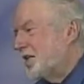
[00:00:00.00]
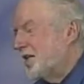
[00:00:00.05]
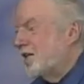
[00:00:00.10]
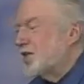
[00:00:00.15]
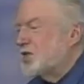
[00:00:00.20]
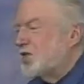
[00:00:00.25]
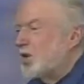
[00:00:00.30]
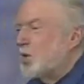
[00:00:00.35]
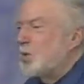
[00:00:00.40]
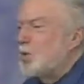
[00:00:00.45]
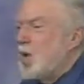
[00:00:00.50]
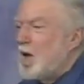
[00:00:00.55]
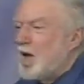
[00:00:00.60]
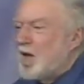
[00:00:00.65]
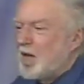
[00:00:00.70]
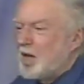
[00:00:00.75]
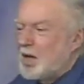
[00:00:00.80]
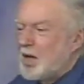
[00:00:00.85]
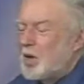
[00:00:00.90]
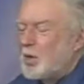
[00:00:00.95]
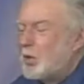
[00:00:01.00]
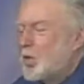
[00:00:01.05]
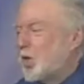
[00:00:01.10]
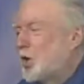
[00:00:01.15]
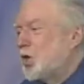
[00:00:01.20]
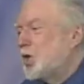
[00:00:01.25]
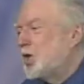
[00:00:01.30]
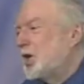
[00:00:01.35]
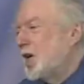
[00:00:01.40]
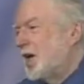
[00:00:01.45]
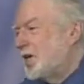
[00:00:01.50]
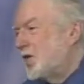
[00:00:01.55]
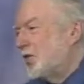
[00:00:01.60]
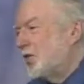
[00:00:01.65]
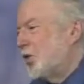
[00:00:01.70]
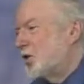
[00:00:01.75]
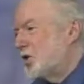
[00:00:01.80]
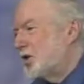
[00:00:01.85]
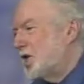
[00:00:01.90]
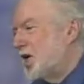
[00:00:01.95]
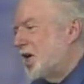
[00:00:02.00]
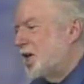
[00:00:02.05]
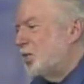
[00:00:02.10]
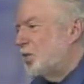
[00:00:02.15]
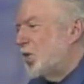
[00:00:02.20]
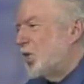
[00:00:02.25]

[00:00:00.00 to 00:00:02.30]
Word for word: They'll say, well, we couldn't get thirteen,